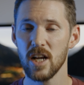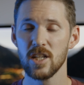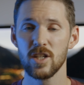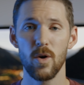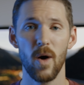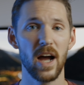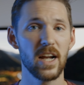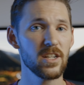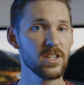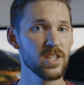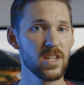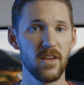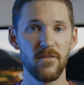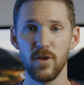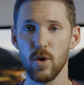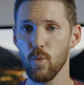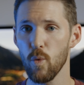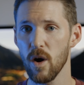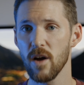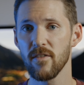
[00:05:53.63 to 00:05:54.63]
So I just give
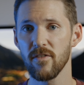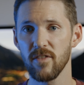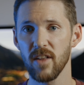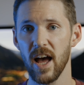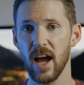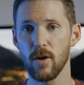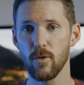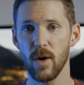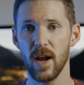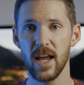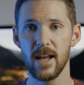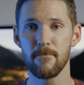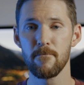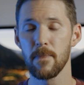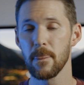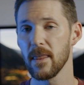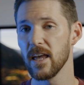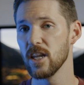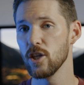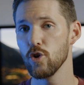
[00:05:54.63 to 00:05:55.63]
you one flat rate
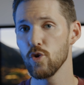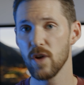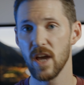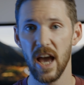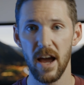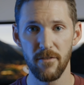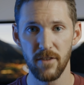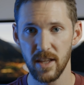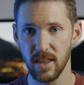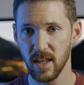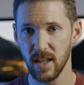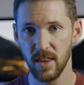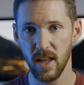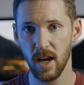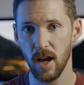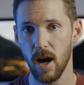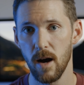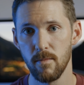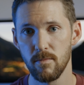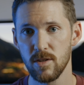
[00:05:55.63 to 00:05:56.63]
and you get everything
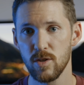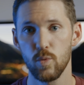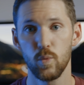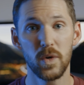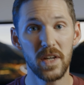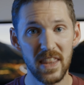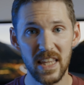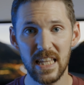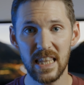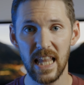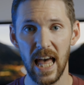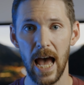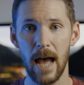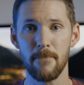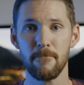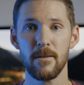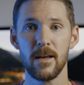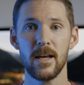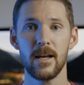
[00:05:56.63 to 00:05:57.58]
that comes within that.